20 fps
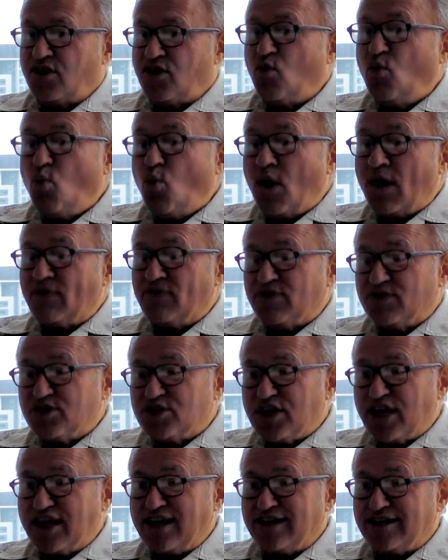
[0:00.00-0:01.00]
what the
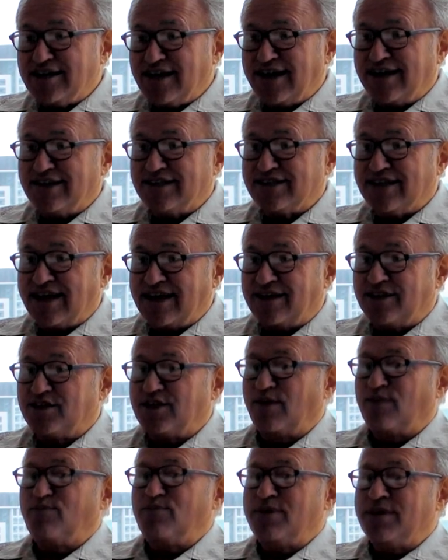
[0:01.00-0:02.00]
state does ends
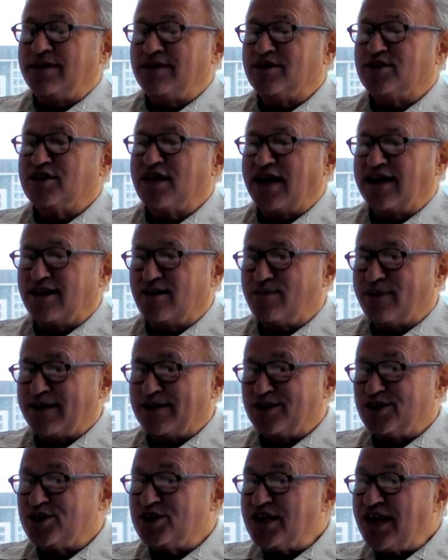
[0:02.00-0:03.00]
up being decided by
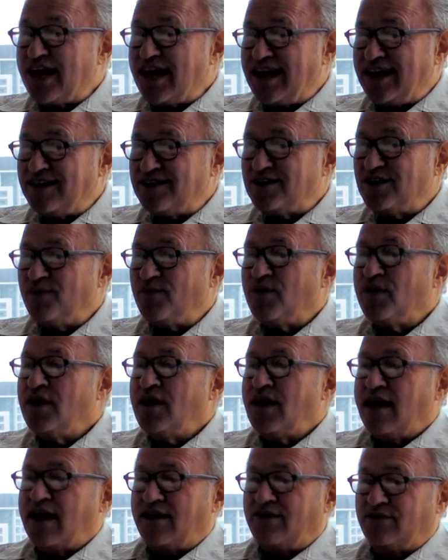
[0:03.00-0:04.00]
the state,
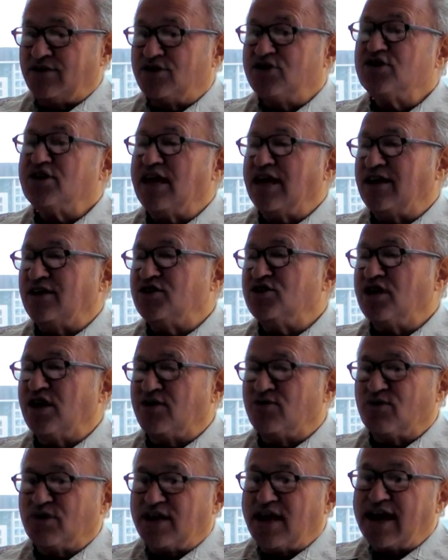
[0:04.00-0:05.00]
and the state
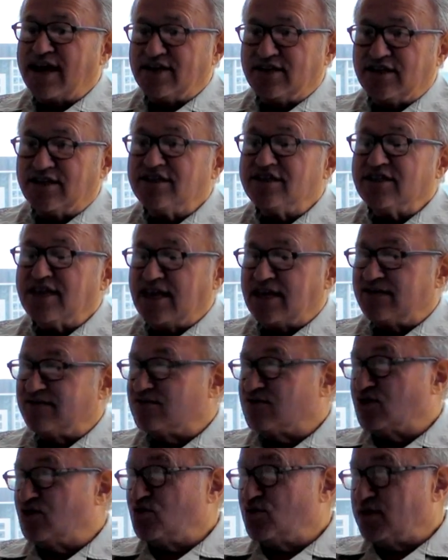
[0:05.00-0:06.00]
generally has
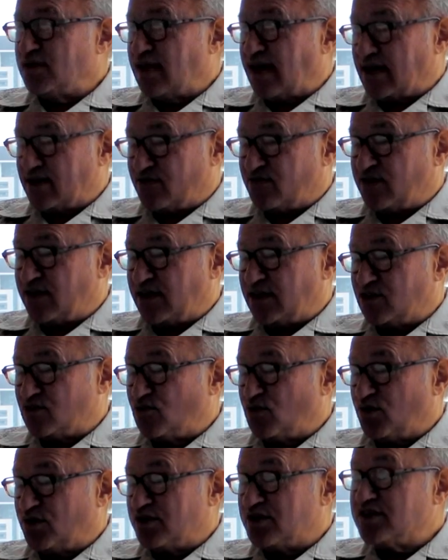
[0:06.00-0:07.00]
incentives to do a lot of things
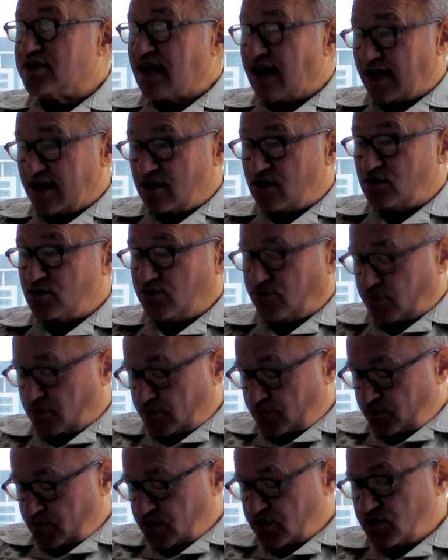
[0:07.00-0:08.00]
where it is not useful.
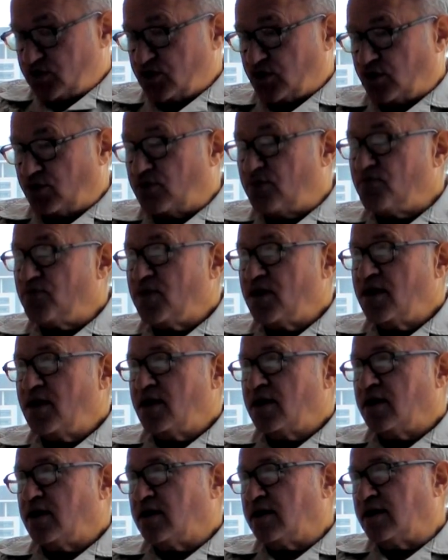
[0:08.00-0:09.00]

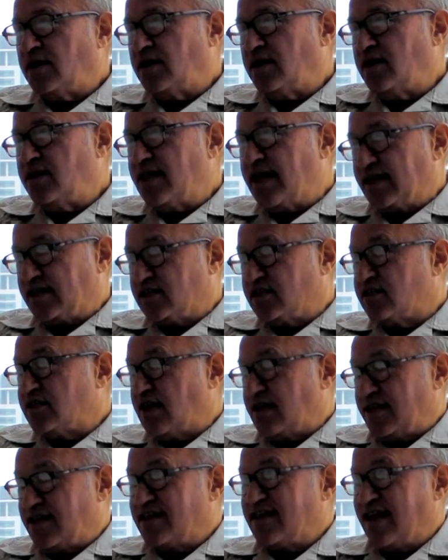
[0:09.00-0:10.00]
So that's,
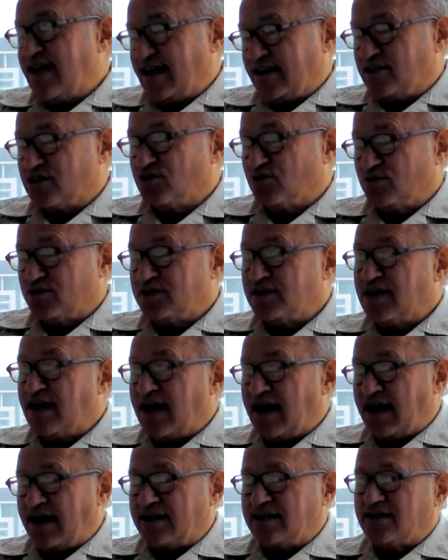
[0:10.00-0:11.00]
I think the answer is
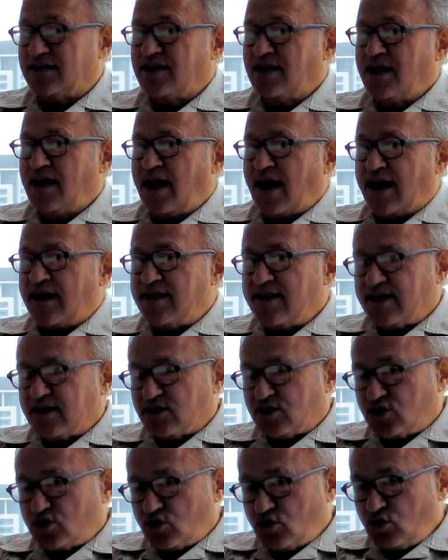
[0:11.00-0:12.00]
not. I think
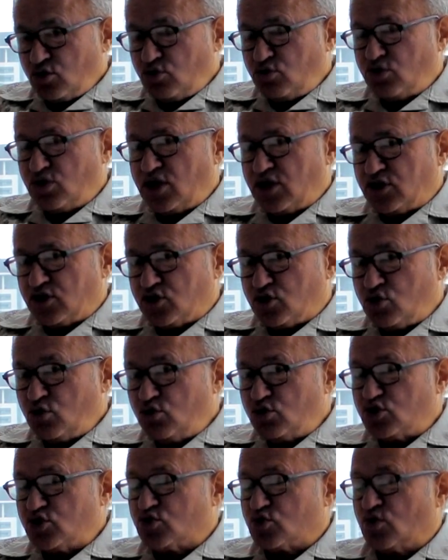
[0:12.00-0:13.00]
it's
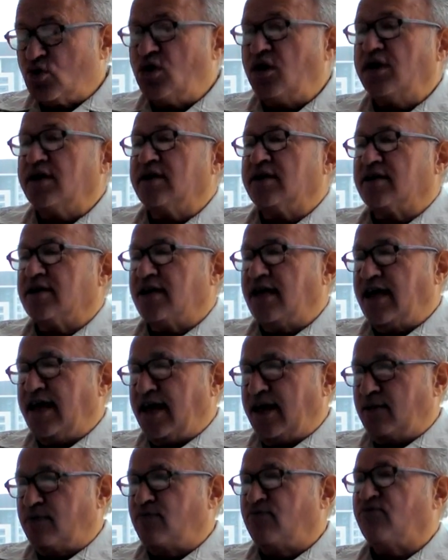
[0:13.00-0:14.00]
too strong a
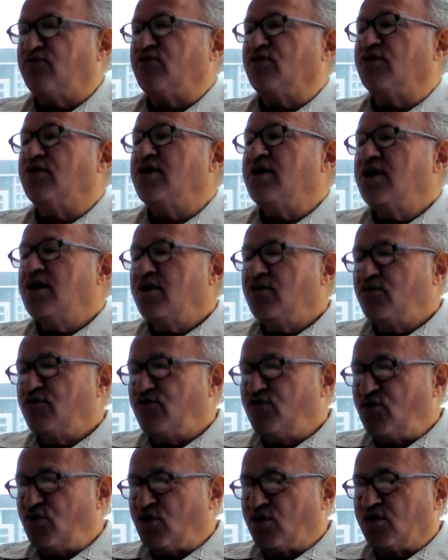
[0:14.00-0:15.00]
claim
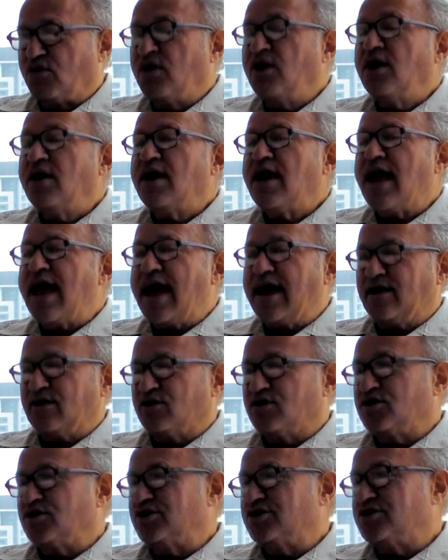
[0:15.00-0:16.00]
for
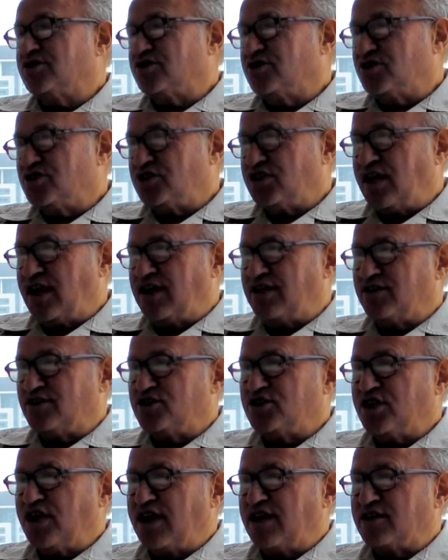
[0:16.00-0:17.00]
anarchists to say the
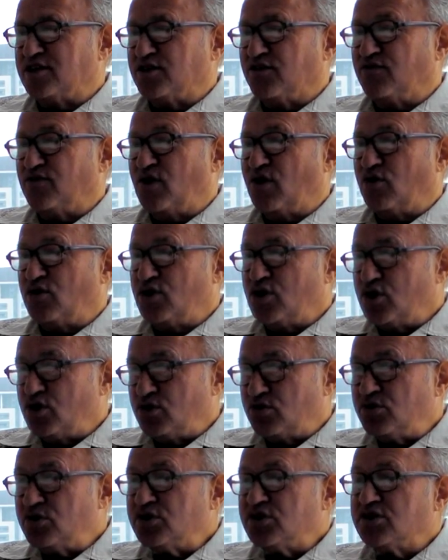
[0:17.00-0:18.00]
state is of no
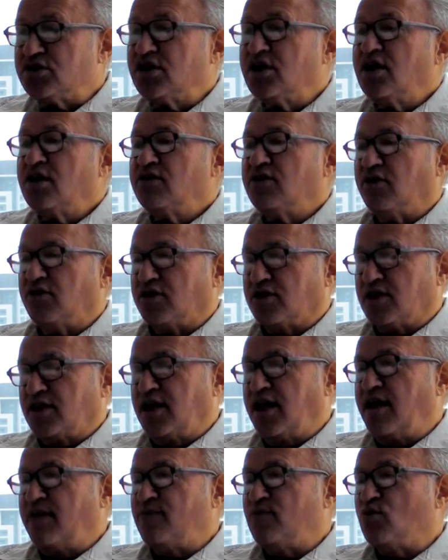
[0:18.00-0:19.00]
use, that the
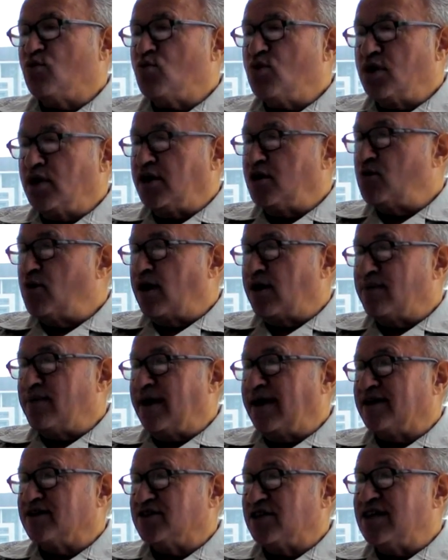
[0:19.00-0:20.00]
claim you really want to
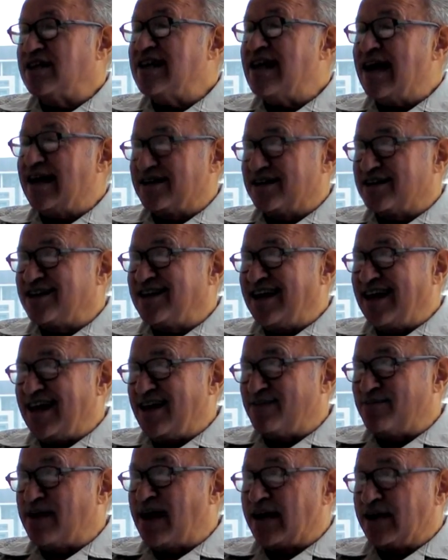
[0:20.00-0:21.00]
make is a net
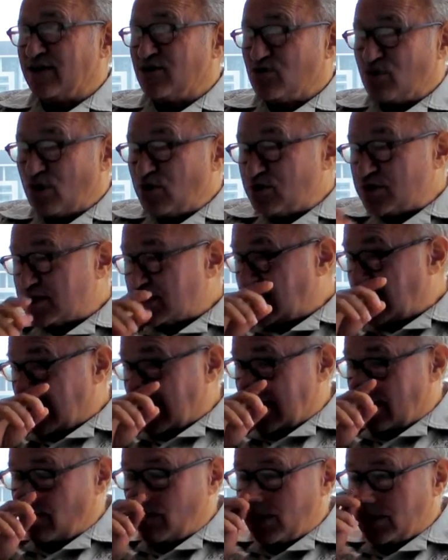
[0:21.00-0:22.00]
claim, not a gross
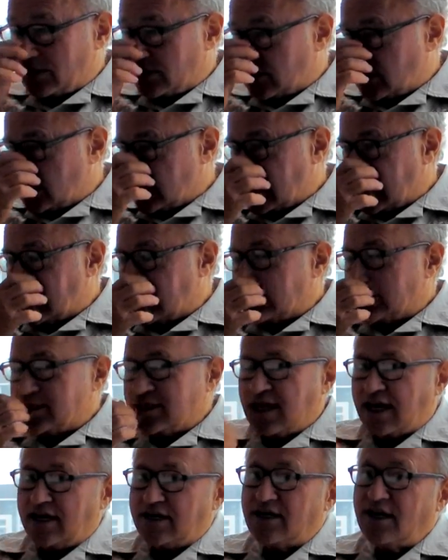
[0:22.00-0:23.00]
claim, which is to say the
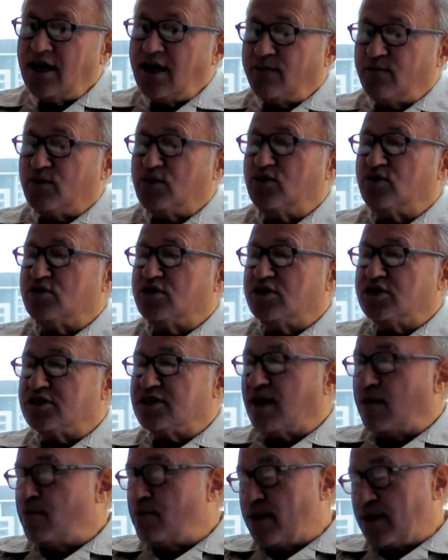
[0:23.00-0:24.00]
state produces
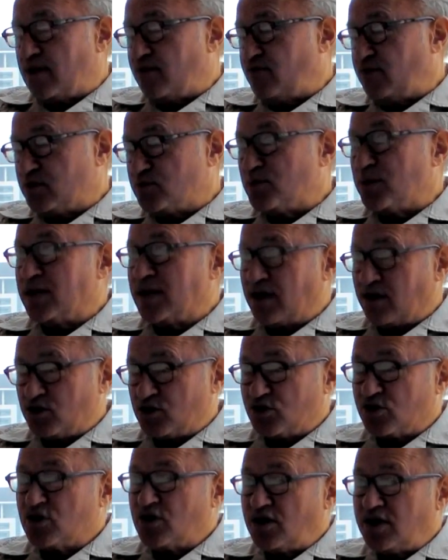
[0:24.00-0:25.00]
some benefits but
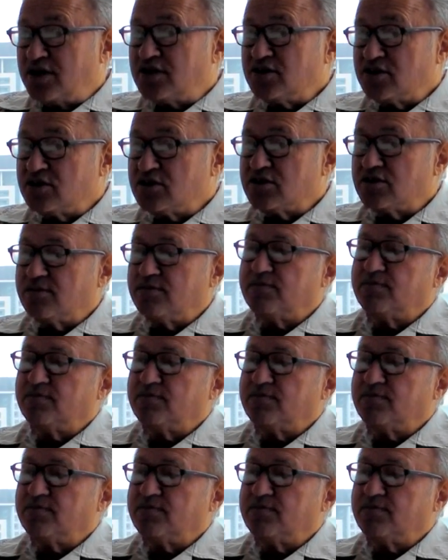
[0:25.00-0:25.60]
larger costs.